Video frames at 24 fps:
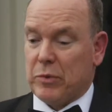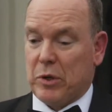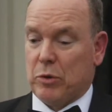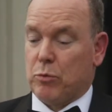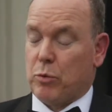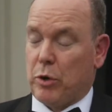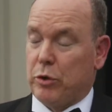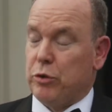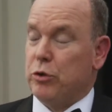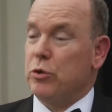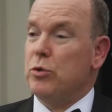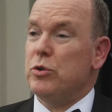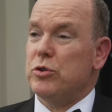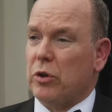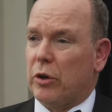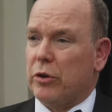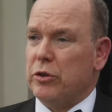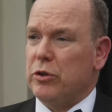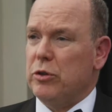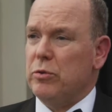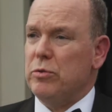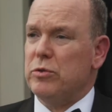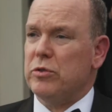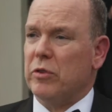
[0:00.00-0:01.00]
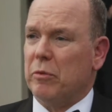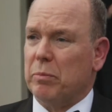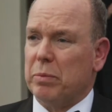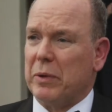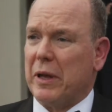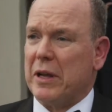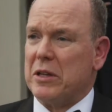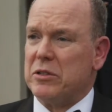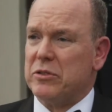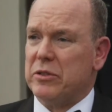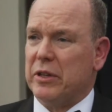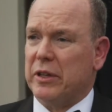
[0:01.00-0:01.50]
reduce our use of
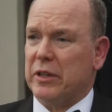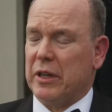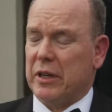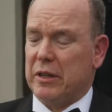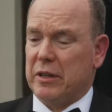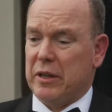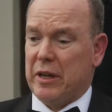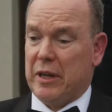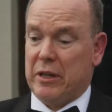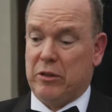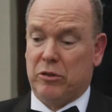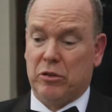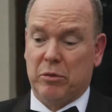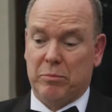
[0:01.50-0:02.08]
plastic and